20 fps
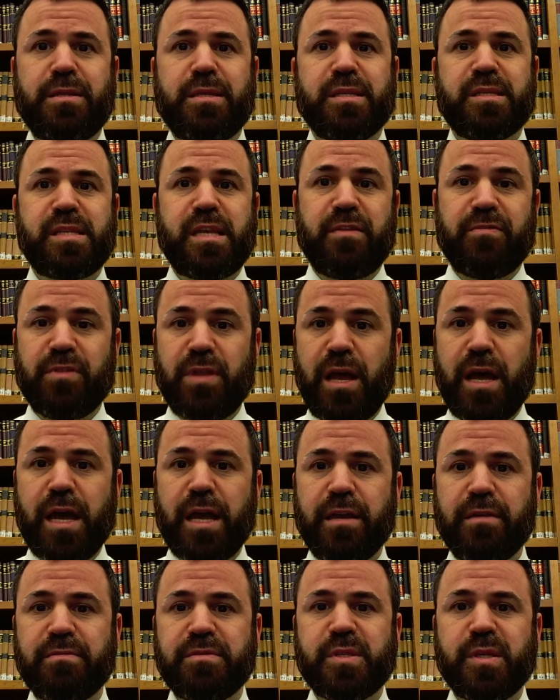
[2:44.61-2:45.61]
to save
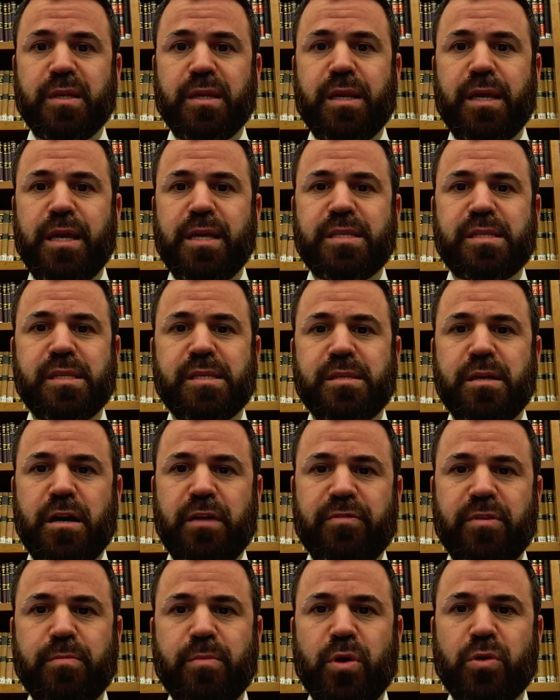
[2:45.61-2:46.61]
lives in cases
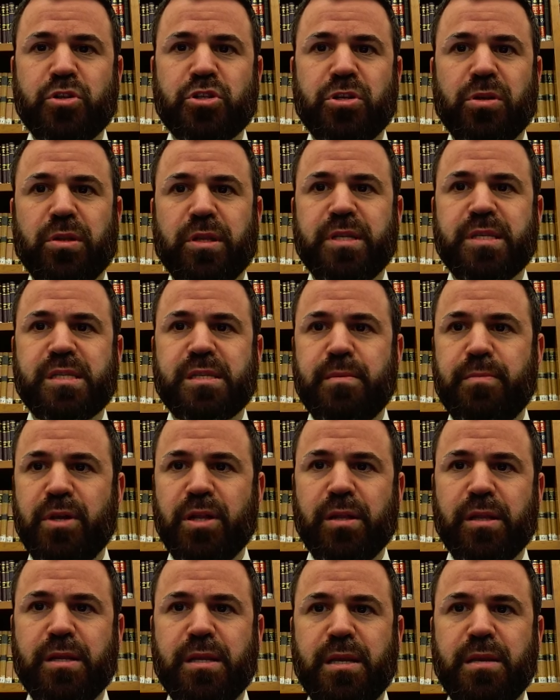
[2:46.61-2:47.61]
of emotional
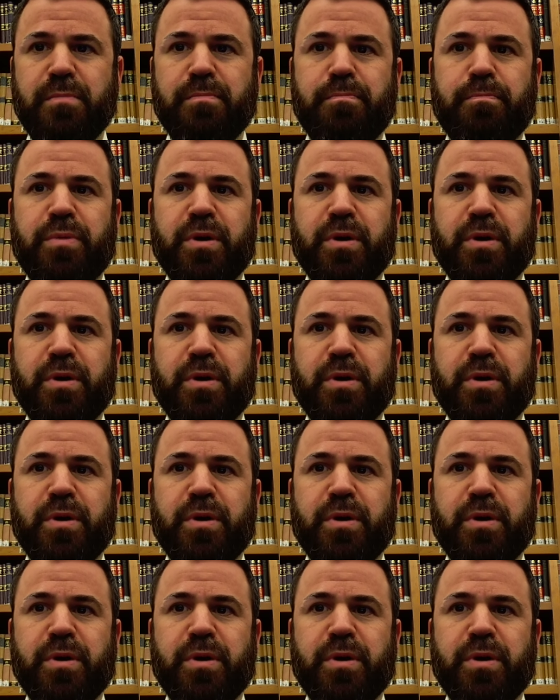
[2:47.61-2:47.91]
instability,